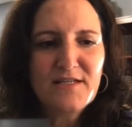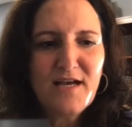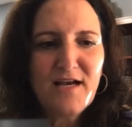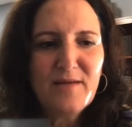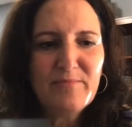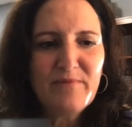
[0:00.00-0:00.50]

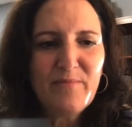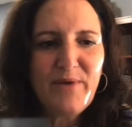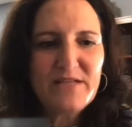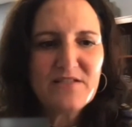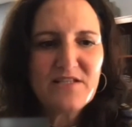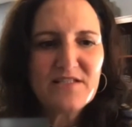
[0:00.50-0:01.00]

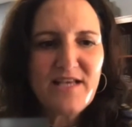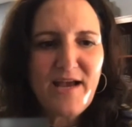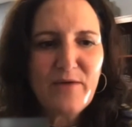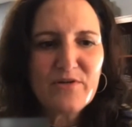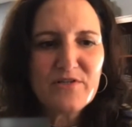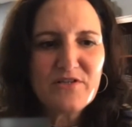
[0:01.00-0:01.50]
about 6
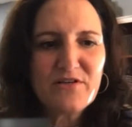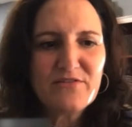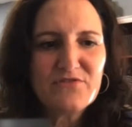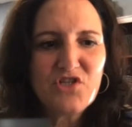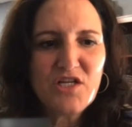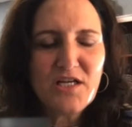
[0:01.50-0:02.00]
hours
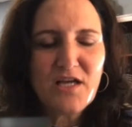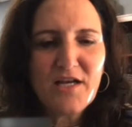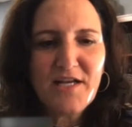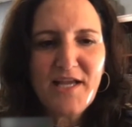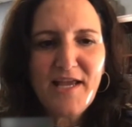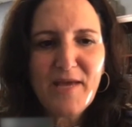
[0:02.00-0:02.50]
of Gina
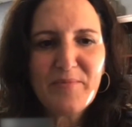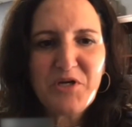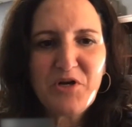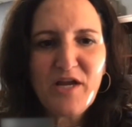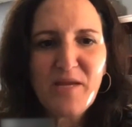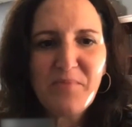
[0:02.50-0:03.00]
Cunningham and
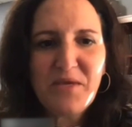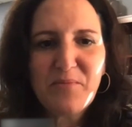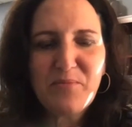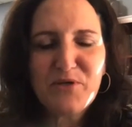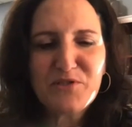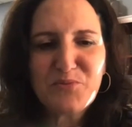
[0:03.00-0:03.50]
our AP
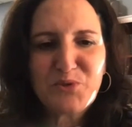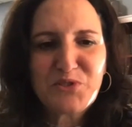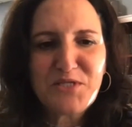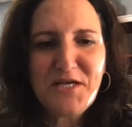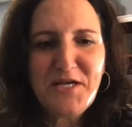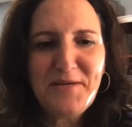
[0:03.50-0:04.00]
and principal's
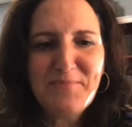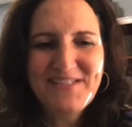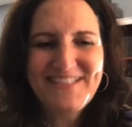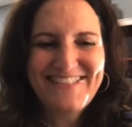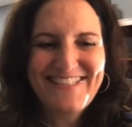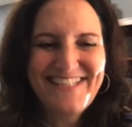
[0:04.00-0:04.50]
time.
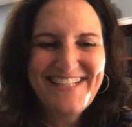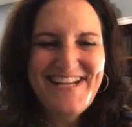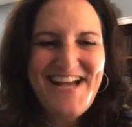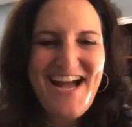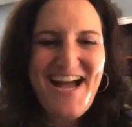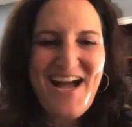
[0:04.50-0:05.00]

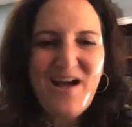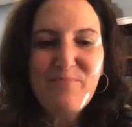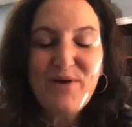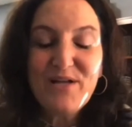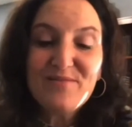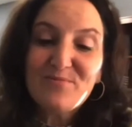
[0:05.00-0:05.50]

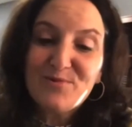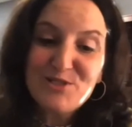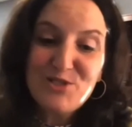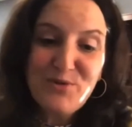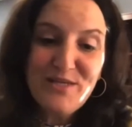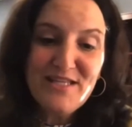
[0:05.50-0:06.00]
But we're
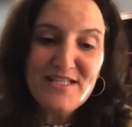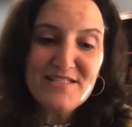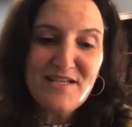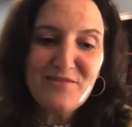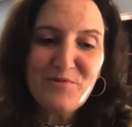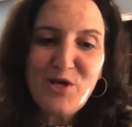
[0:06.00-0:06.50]
doing this
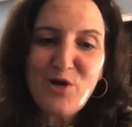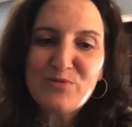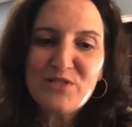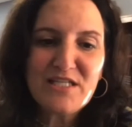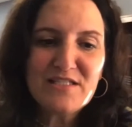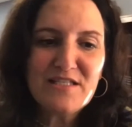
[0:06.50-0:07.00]
and we hope
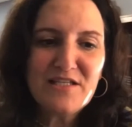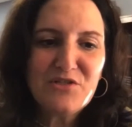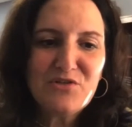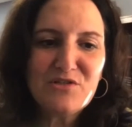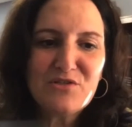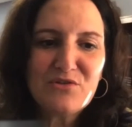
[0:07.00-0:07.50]
to
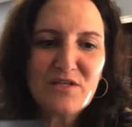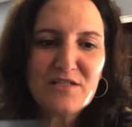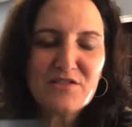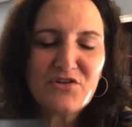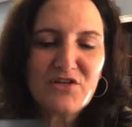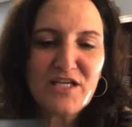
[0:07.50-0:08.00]
continue to do
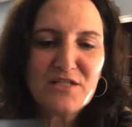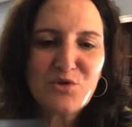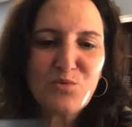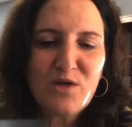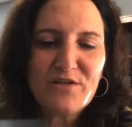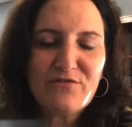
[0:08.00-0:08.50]
this. Your kids are
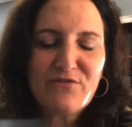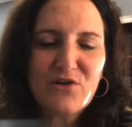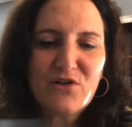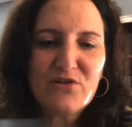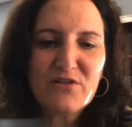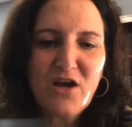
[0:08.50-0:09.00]

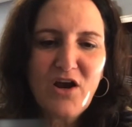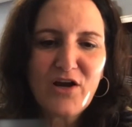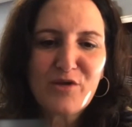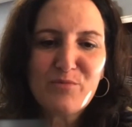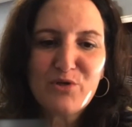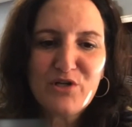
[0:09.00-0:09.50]
wonderful. Our
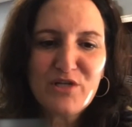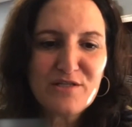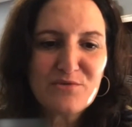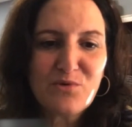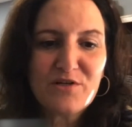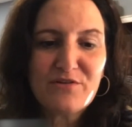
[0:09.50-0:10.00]
community
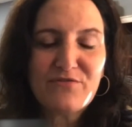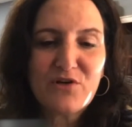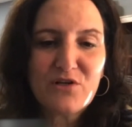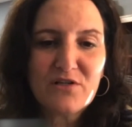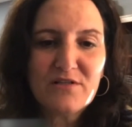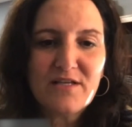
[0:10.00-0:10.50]
is
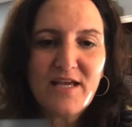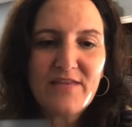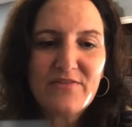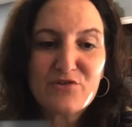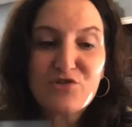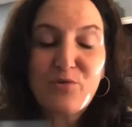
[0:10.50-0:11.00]
wonderful.
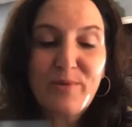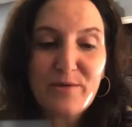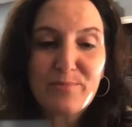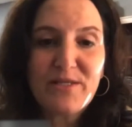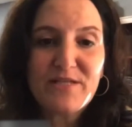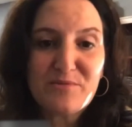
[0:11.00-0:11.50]
And there's no better
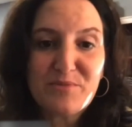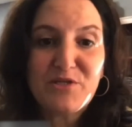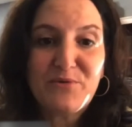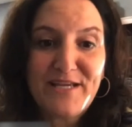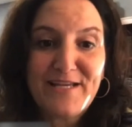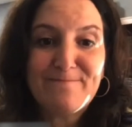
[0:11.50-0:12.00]
place to be
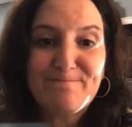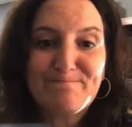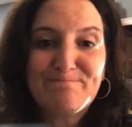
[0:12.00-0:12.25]
doing it.